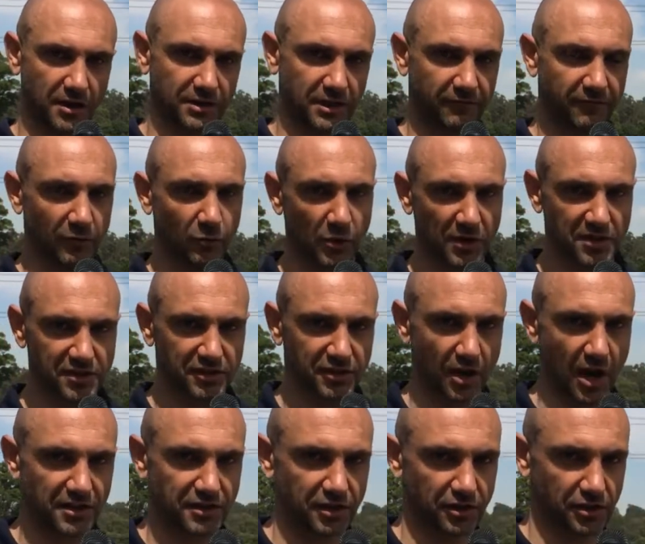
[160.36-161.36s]
different weather
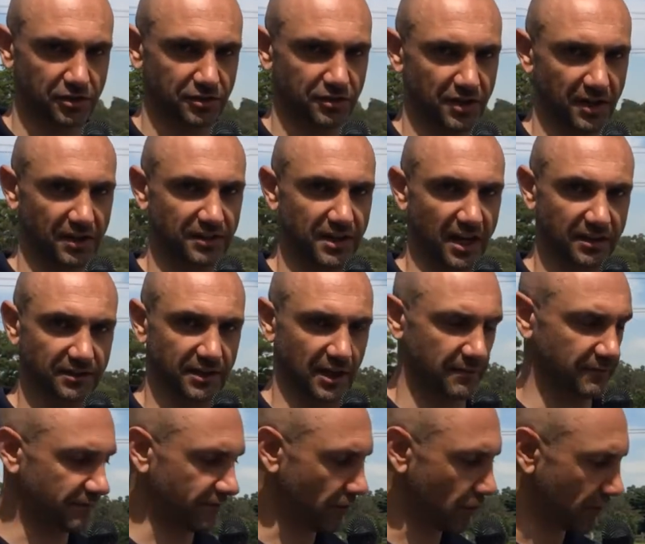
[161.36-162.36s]
sites are using the exact
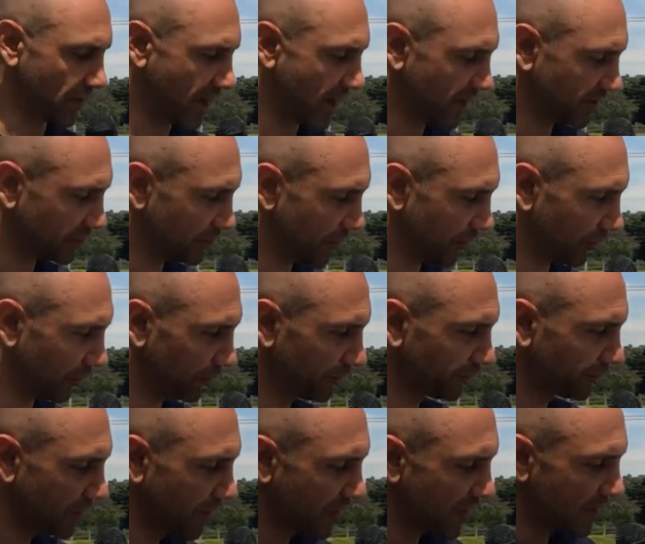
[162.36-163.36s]
same forecast model,
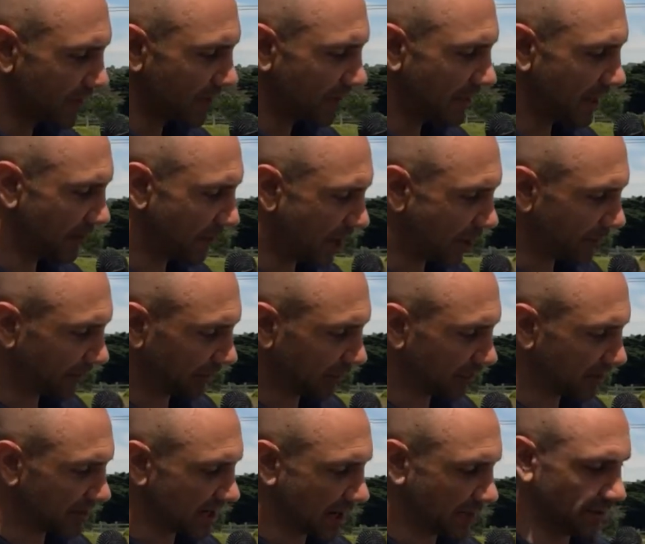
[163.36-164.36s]
they might be
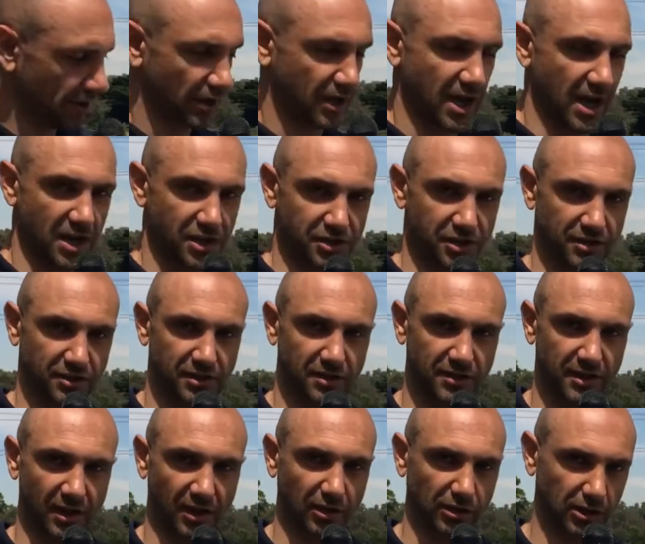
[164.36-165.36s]
looking up locations
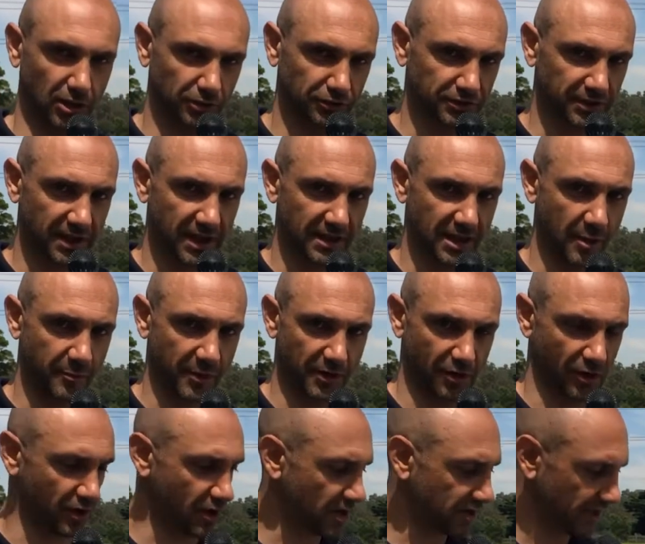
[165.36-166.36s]
that are close together but
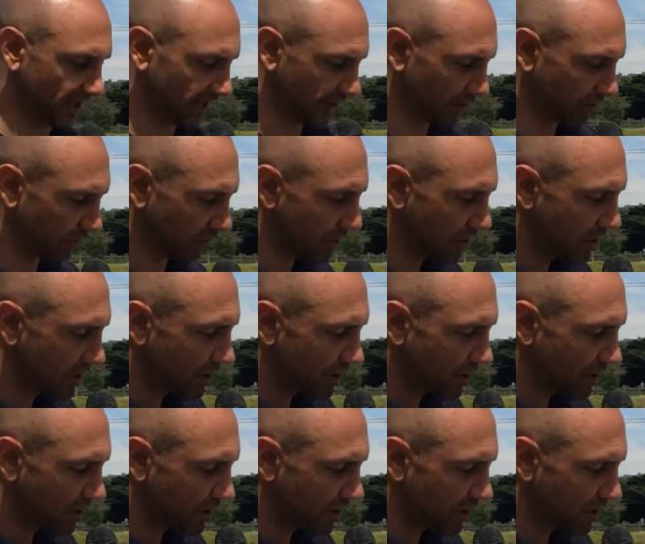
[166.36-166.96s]
not identical.